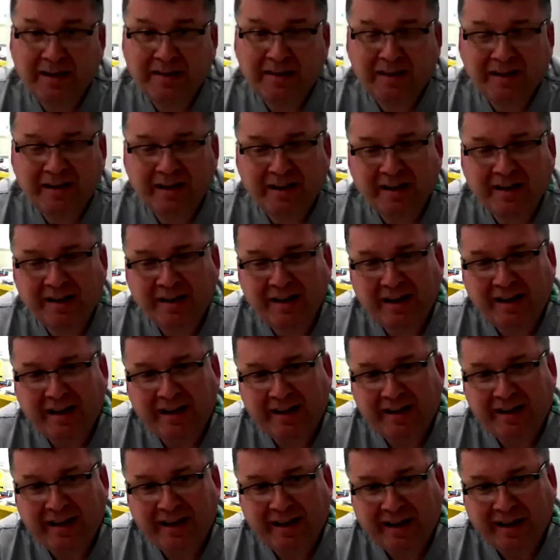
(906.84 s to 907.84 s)
think
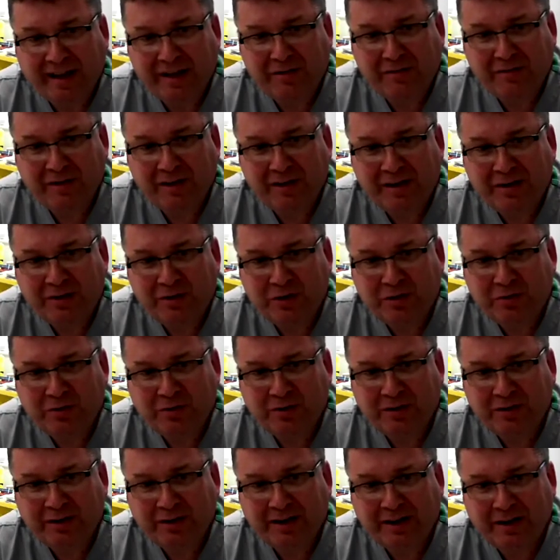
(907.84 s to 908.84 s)
I find it useful
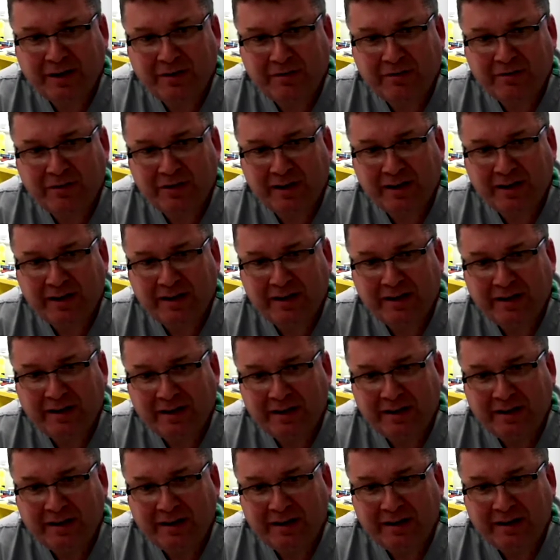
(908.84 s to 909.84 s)
to kind of like
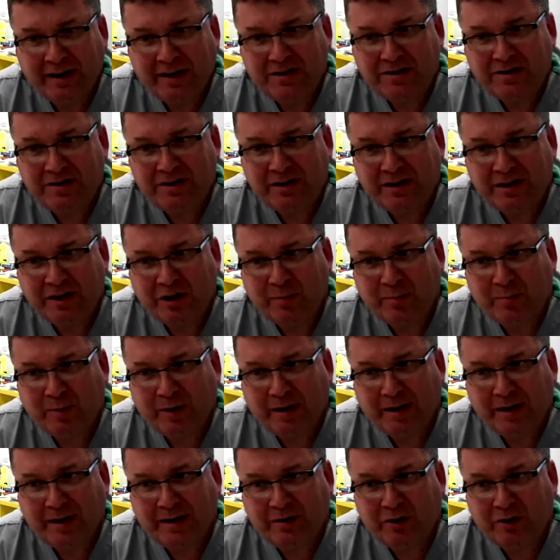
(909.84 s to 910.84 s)
engineer
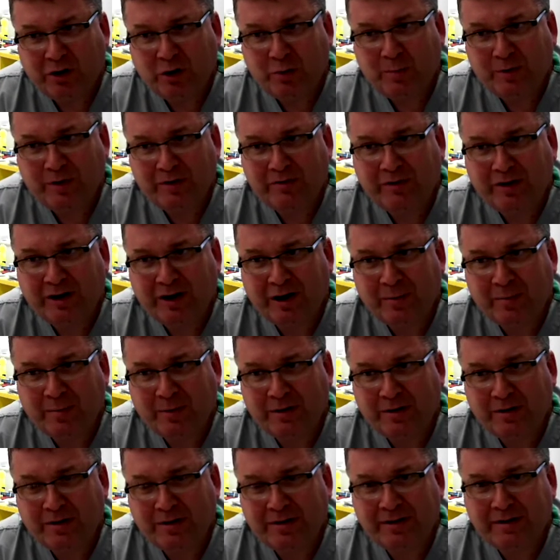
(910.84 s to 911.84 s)
my home
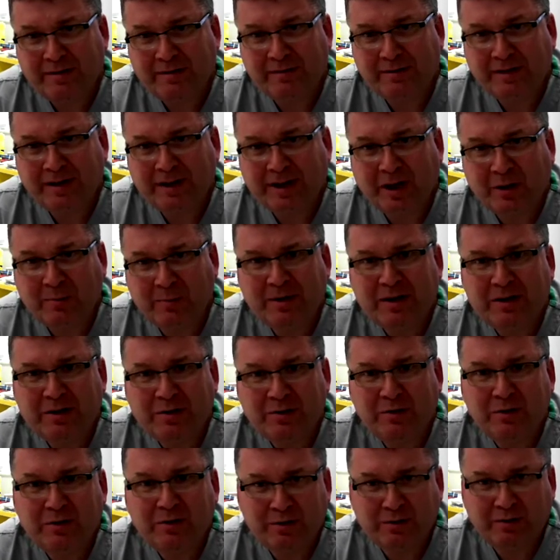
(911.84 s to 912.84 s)
environment to help me
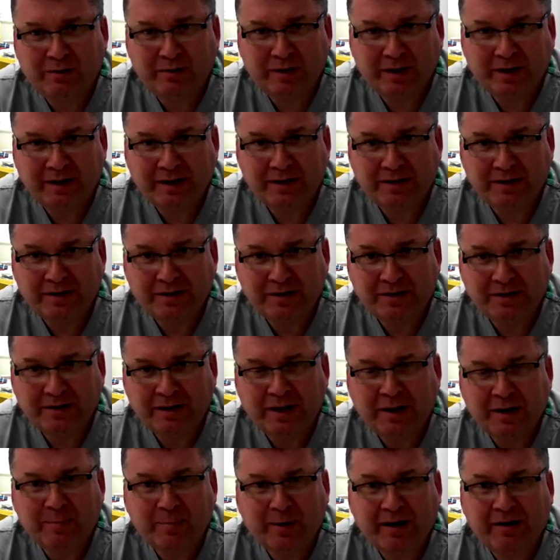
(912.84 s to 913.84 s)
do good things.
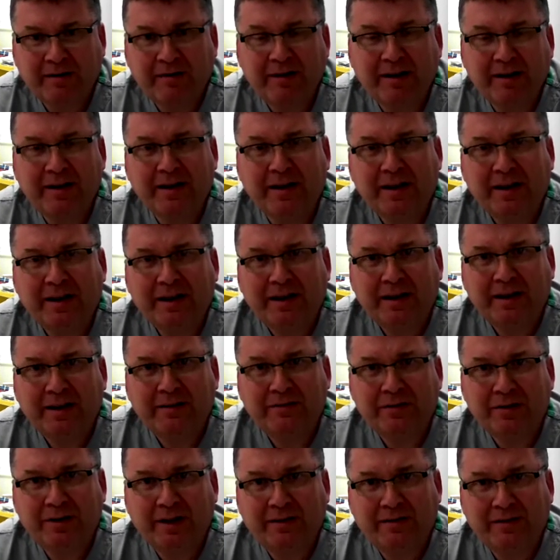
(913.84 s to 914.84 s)
Like apparently, if
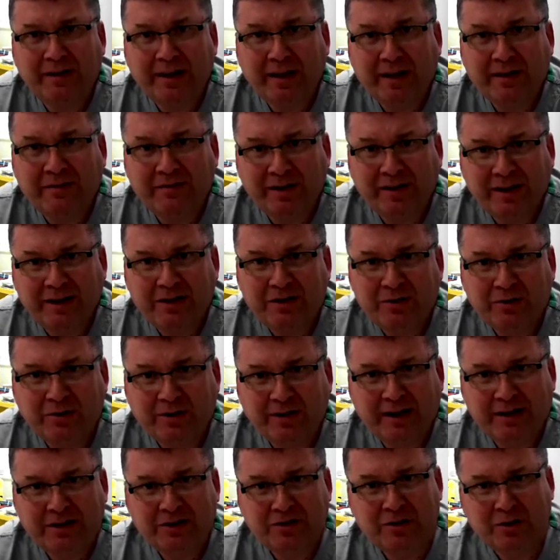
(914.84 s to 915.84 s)
in your
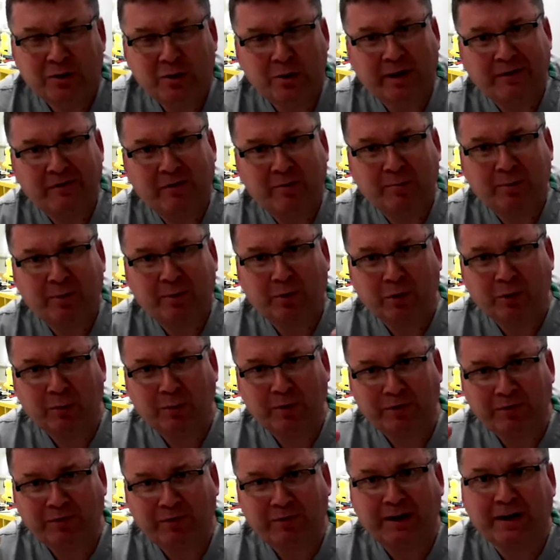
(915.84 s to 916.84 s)
kitchen you have a bowl
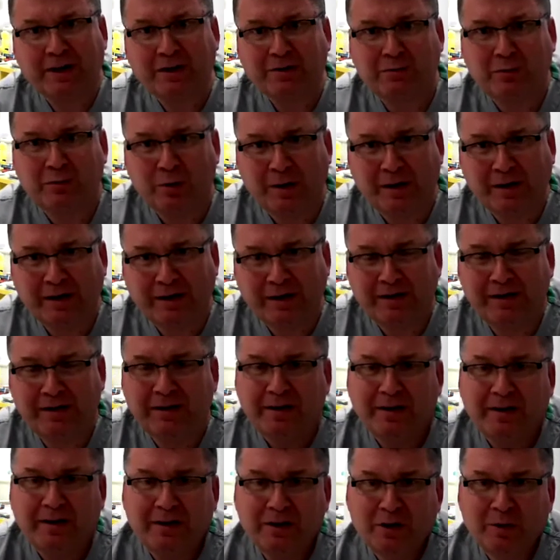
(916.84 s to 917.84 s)
with fresh fruit in it,
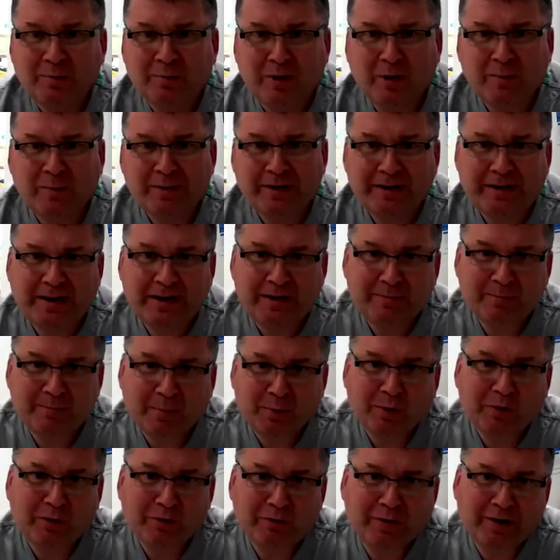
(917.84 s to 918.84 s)
you'll probably eat
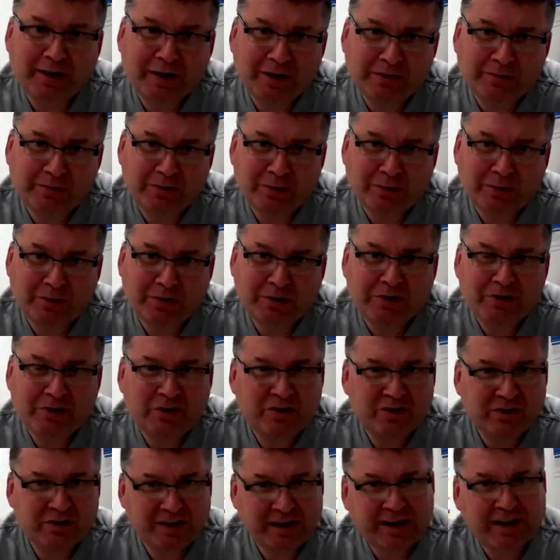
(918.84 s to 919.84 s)
more fresh fruit because you
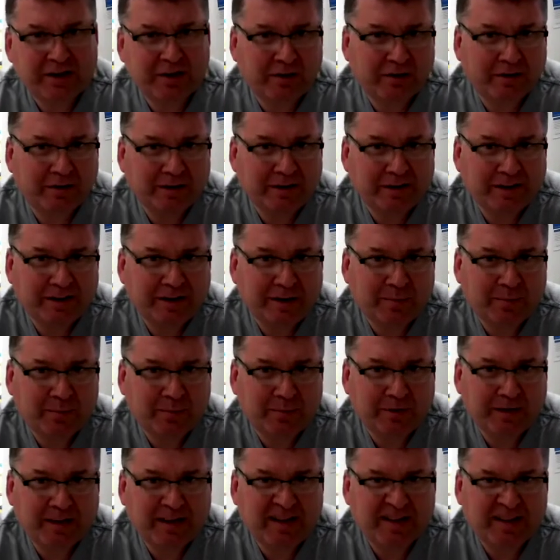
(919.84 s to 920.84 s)
see it all the time,
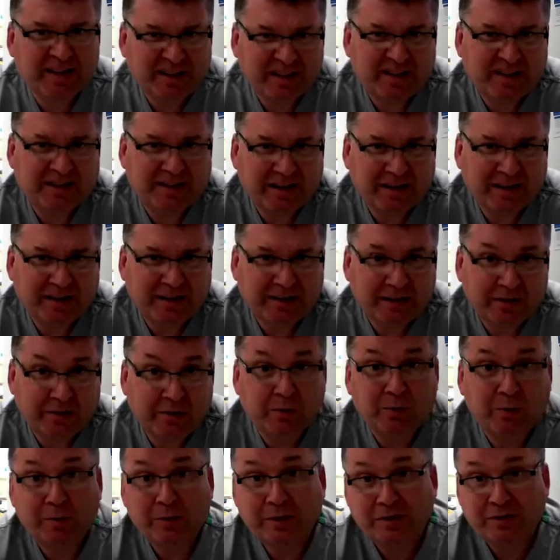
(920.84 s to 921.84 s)
right? It's just sitting there.
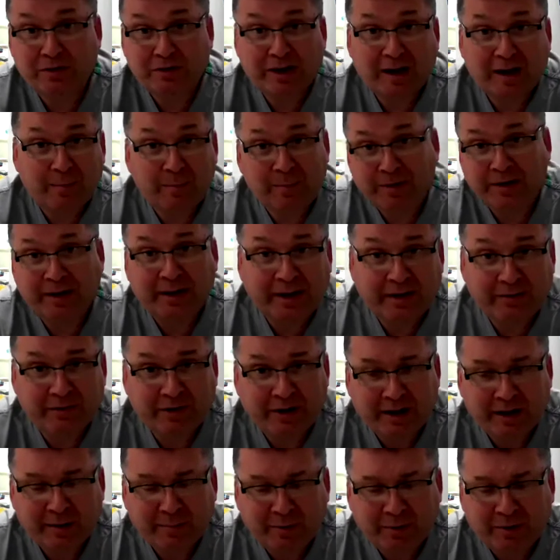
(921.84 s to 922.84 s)
Oh, there's an apple, I'll have an
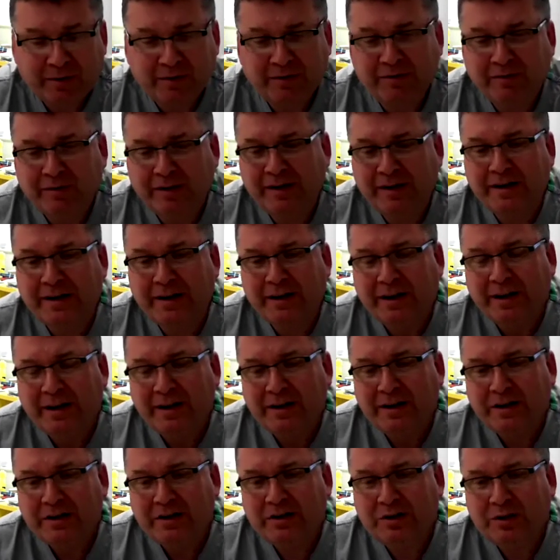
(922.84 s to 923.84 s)
apple, right?
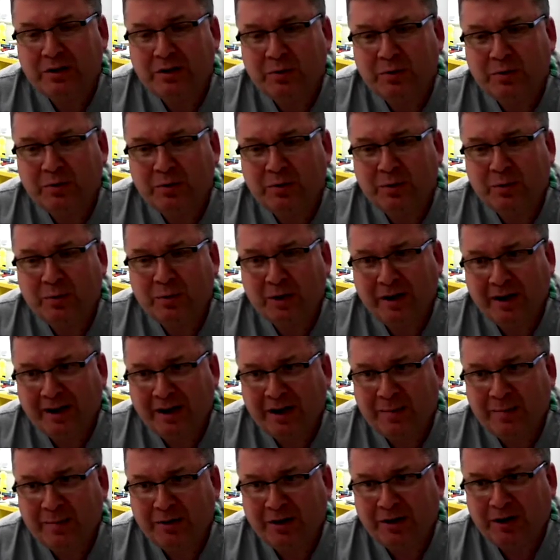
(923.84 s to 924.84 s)
So when I
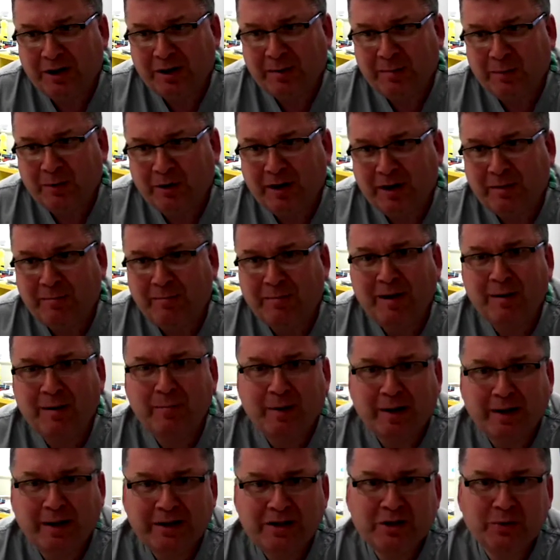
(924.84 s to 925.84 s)
come down in the morning, my
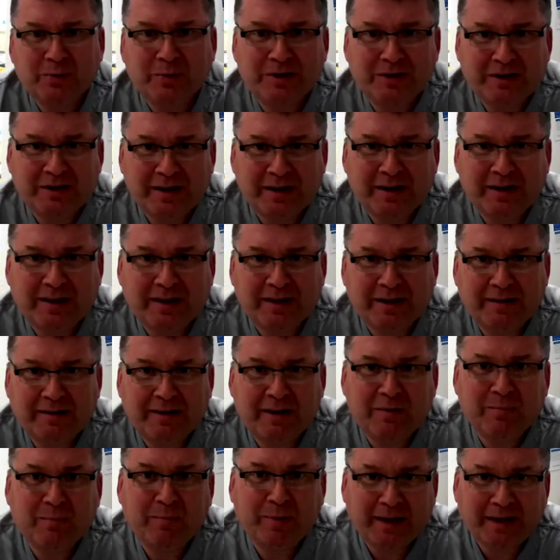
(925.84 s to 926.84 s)
banjo is sitting there
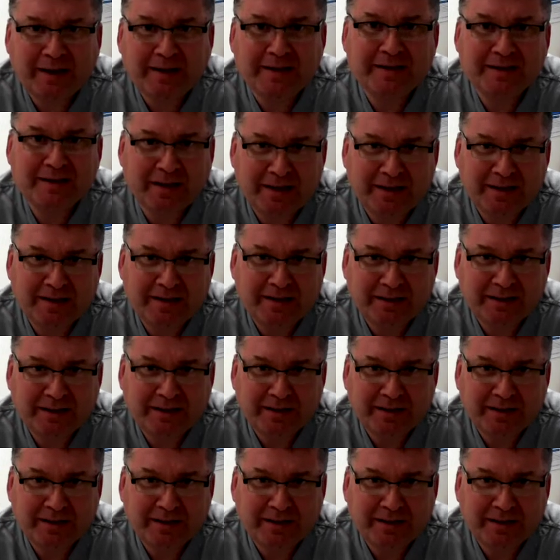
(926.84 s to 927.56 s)
in plain sight.